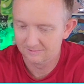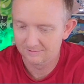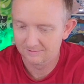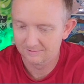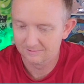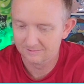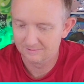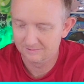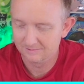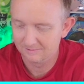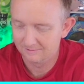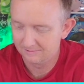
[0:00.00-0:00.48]

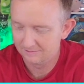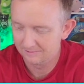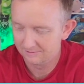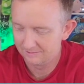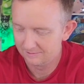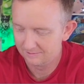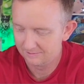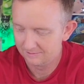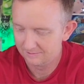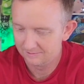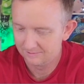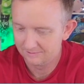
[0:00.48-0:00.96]

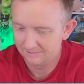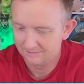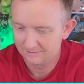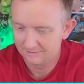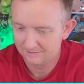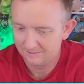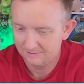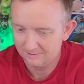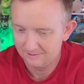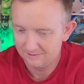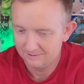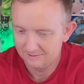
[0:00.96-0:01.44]

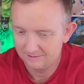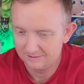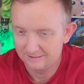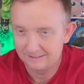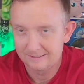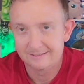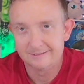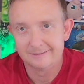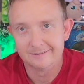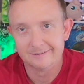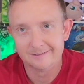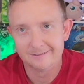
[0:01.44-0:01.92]

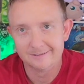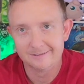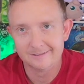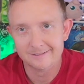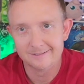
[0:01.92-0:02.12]
(silent)